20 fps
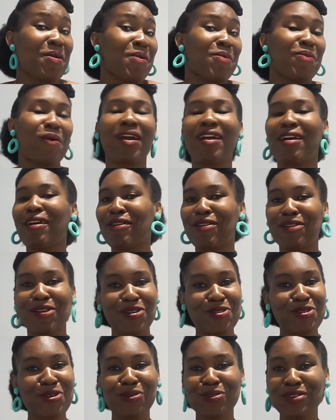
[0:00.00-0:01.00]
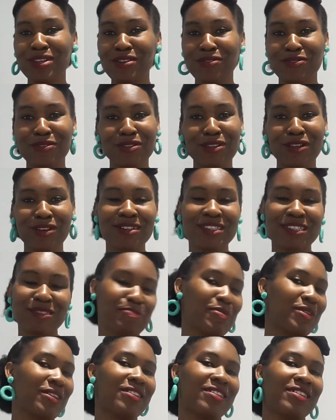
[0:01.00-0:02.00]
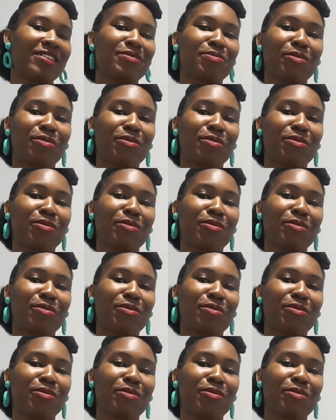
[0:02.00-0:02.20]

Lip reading: Well, no need for long speeches,